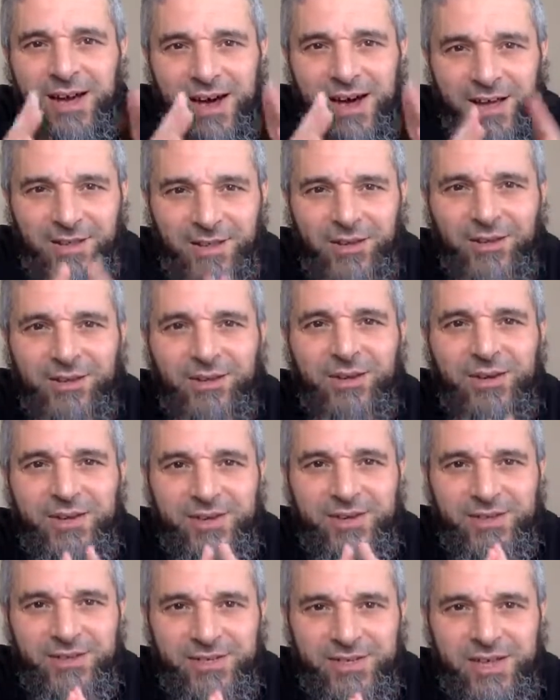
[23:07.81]
Another
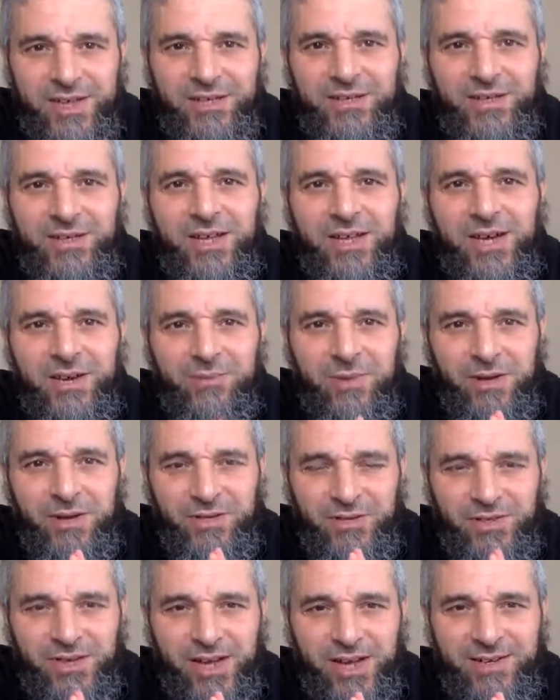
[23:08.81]
session about
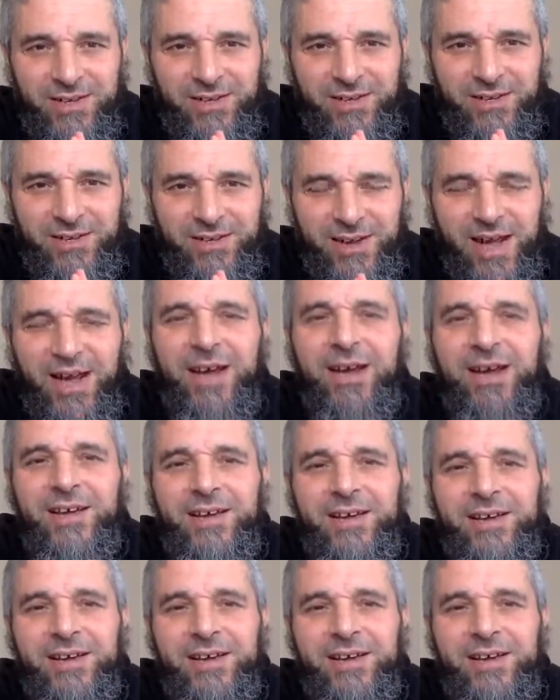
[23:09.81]
Jannah.